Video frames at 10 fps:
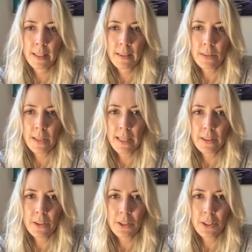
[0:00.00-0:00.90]
And so
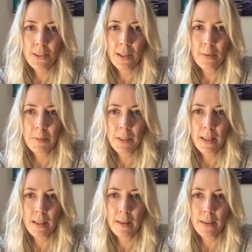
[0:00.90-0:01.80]
let's just come
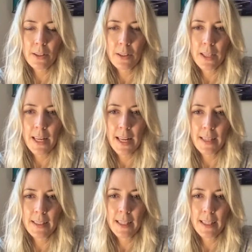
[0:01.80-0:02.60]
together to connect